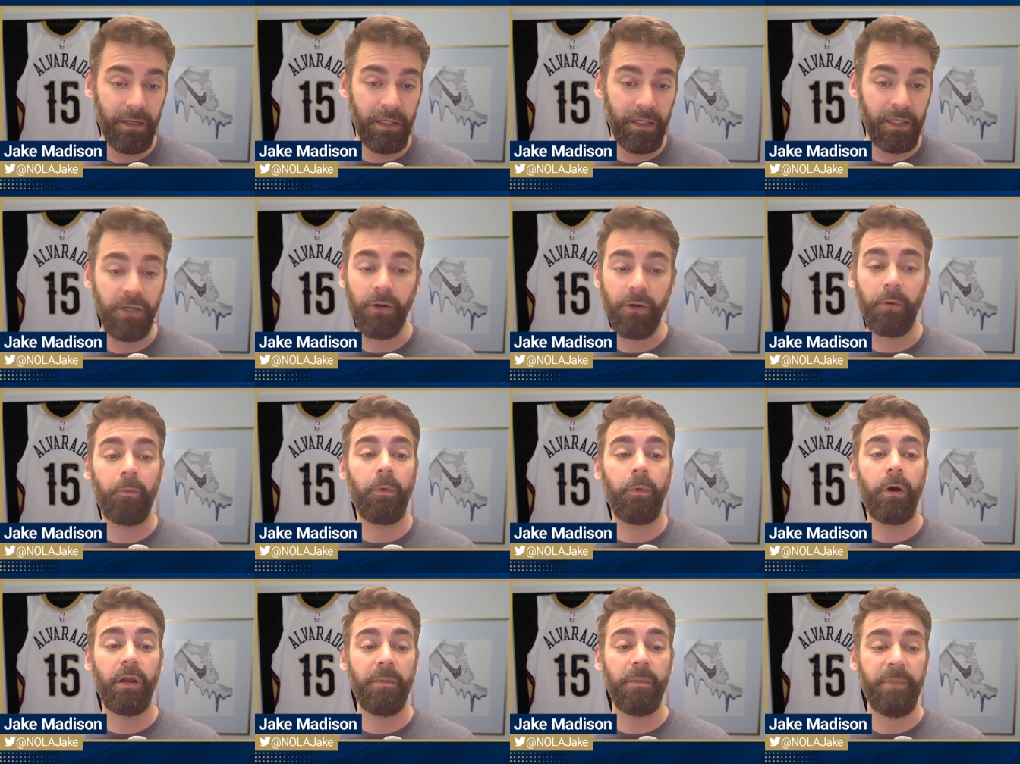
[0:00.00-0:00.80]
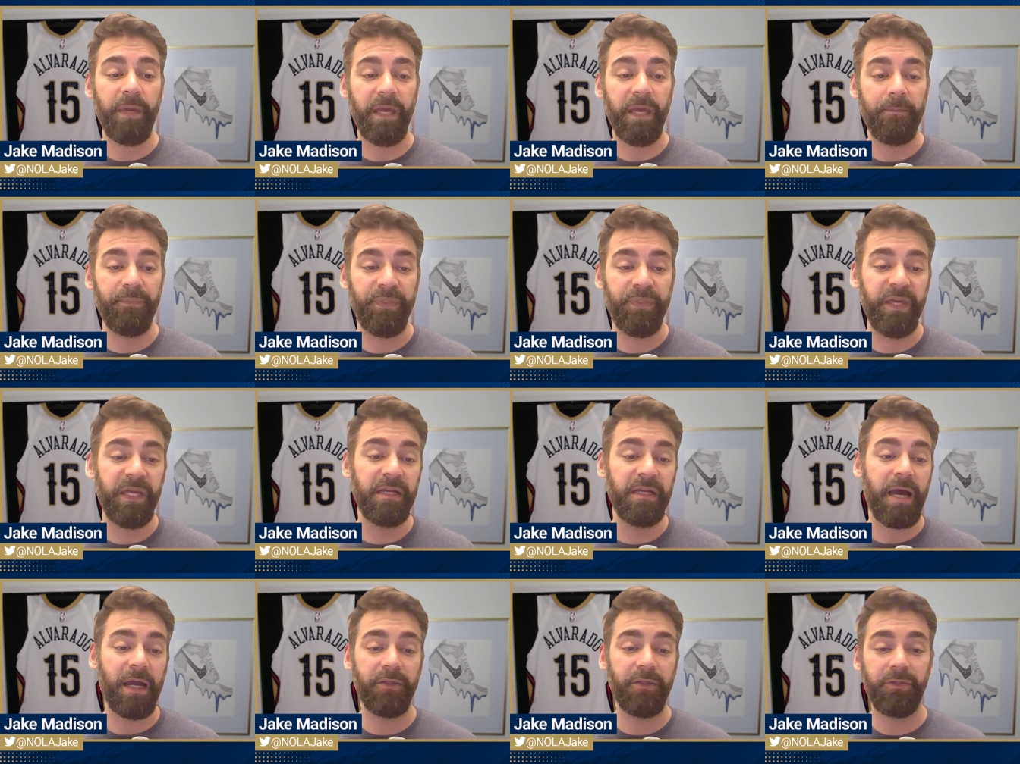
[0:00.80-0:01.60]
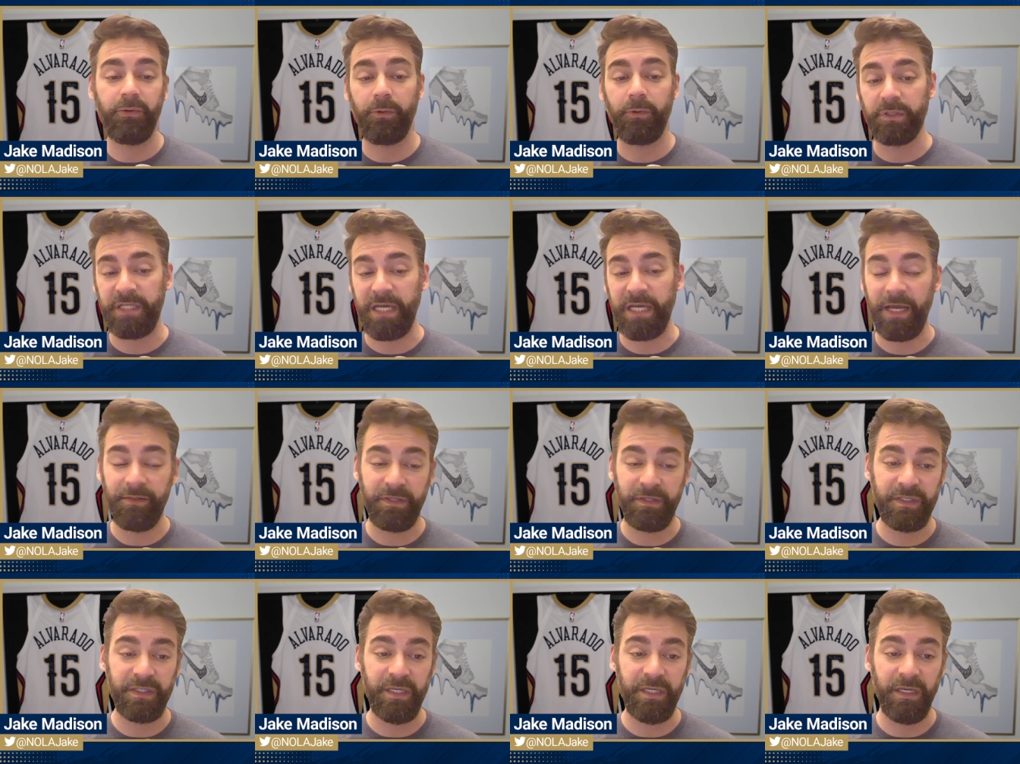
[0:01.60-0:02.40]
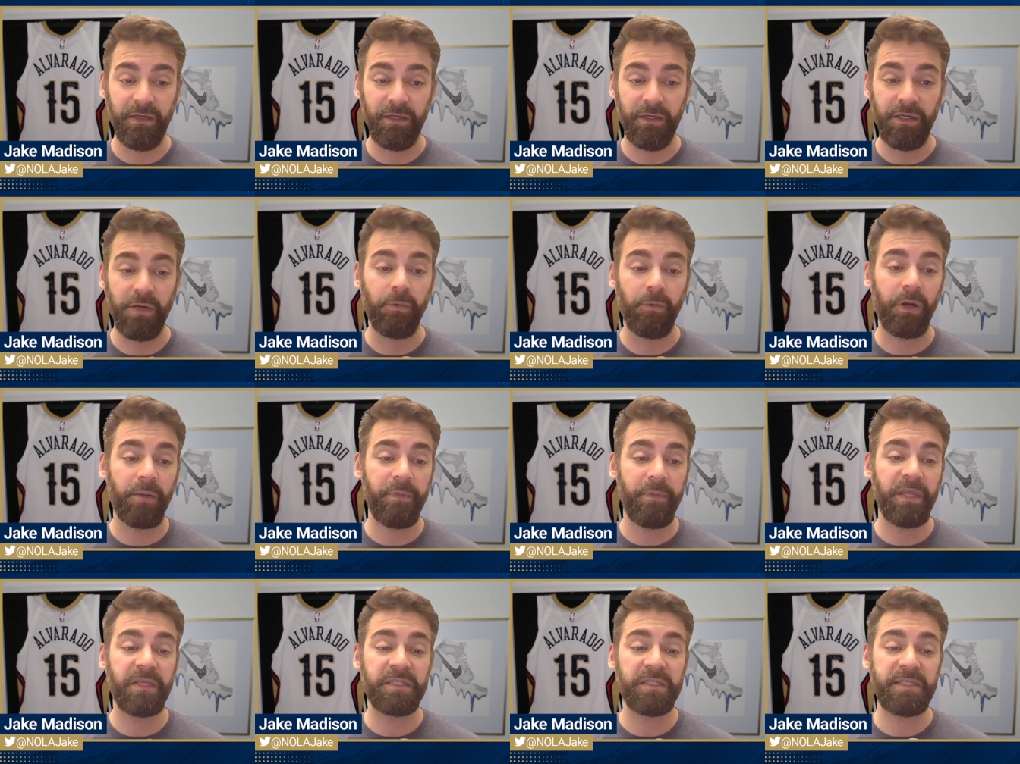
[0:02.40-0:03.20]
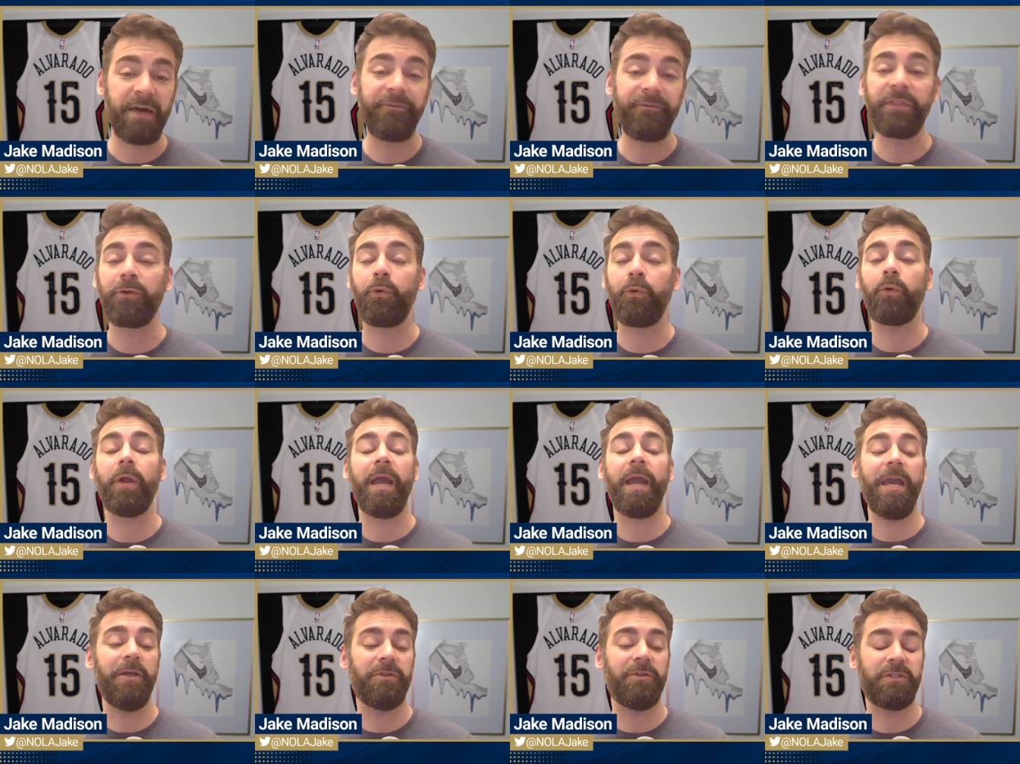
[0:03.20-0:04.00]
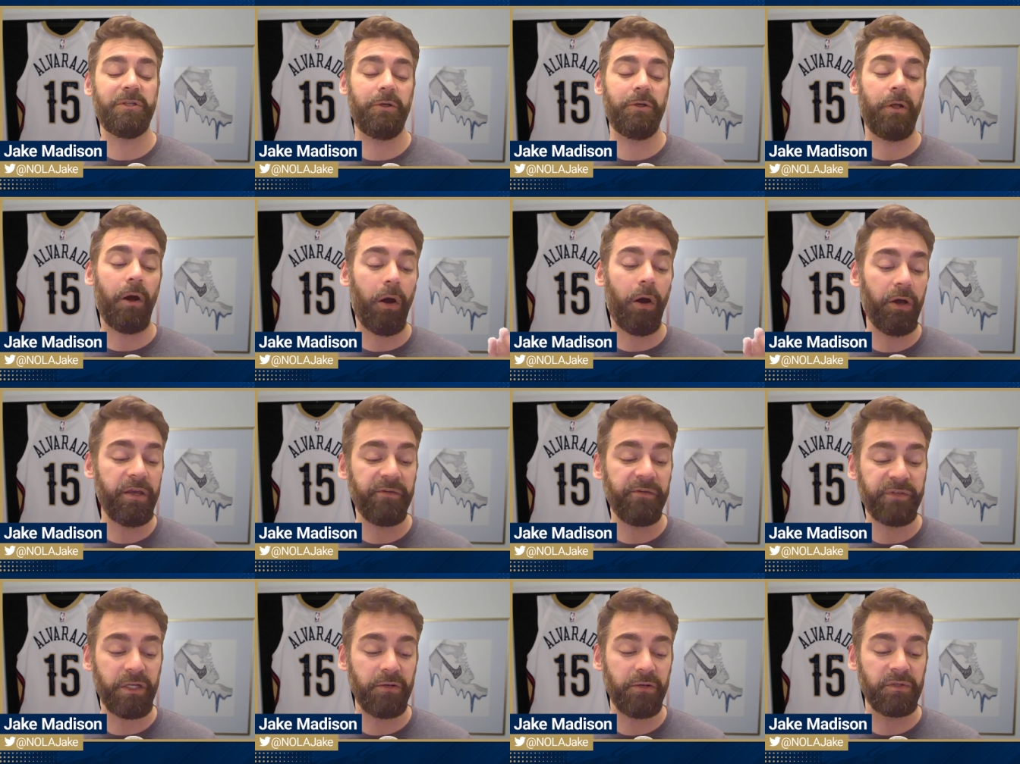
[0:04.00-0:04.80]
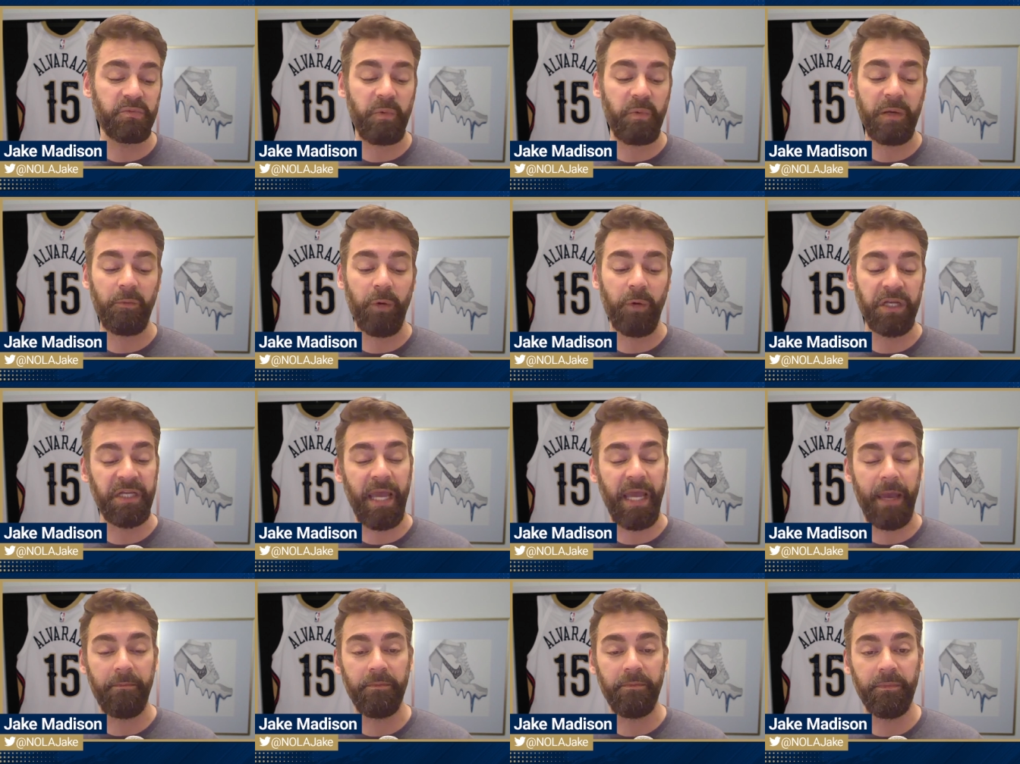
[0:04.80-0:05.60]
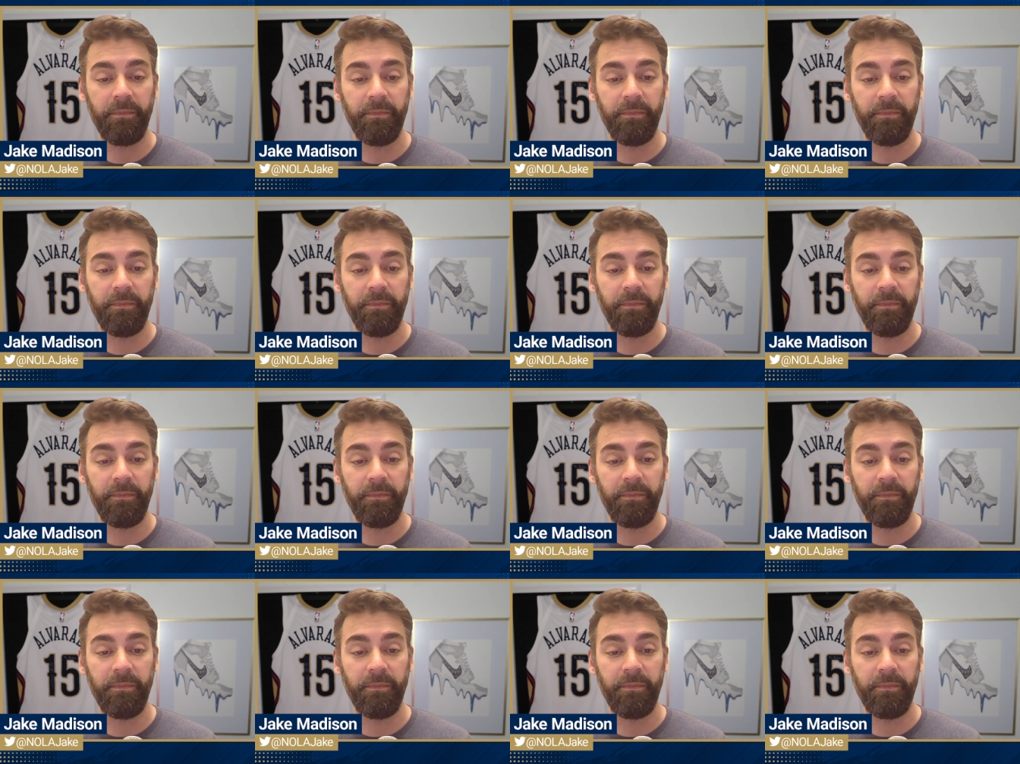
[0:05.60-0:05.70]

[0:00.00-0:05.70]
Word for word: You don't want to be the ninth or tenth seed. You want to be the seventh or eighth. So all you have to do is win one game.